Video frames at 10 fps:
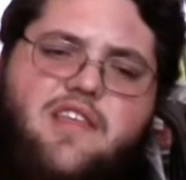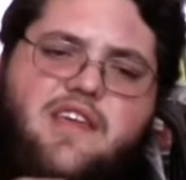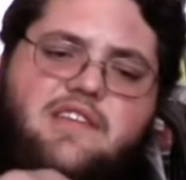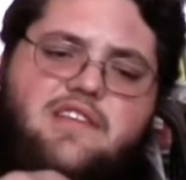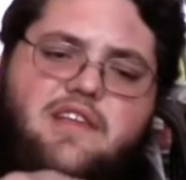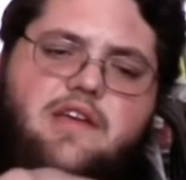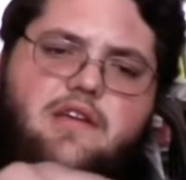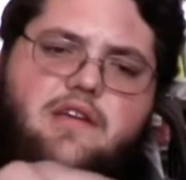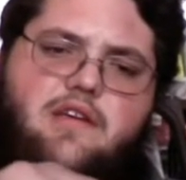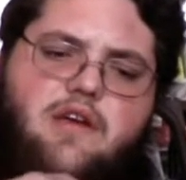easily.
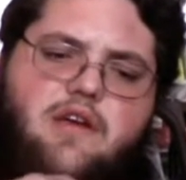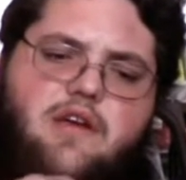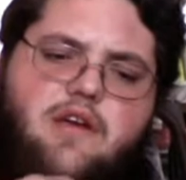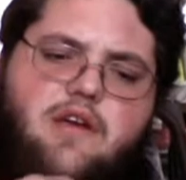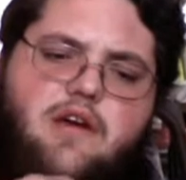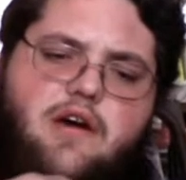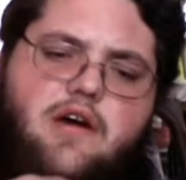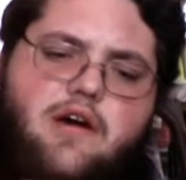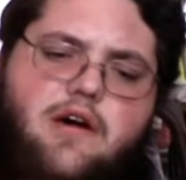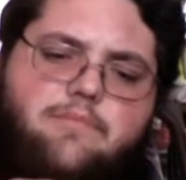
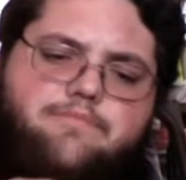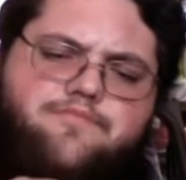Um,